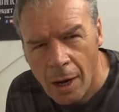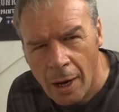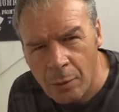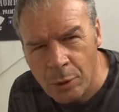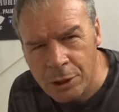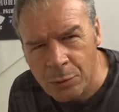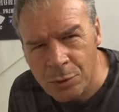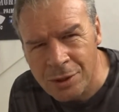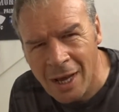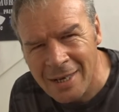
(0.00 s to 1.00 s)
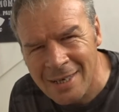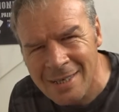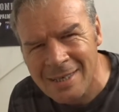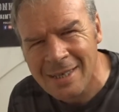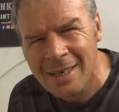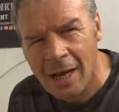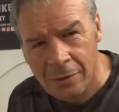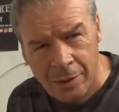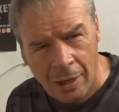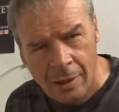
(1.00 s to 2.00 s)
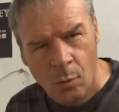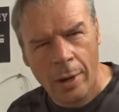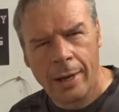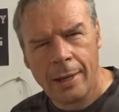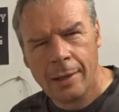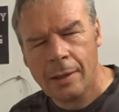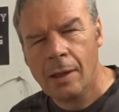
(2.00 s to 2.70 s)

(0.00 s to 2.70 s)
I wish it was that easy and that quick.